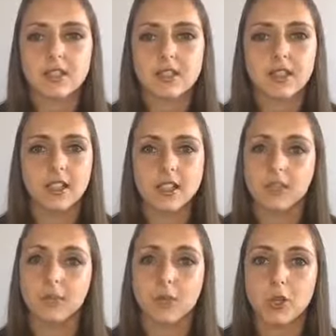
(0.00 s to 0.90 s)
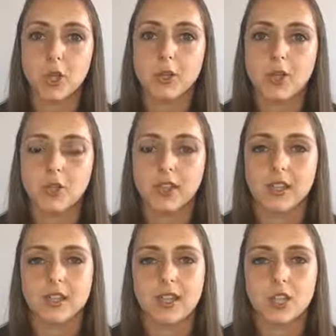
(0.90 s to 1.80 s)
slightly different when you go into your
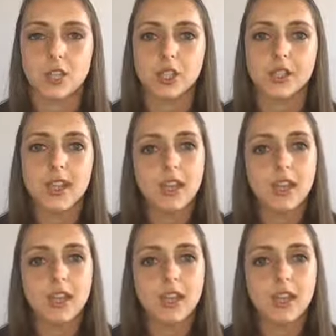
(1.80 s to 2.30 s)
next session.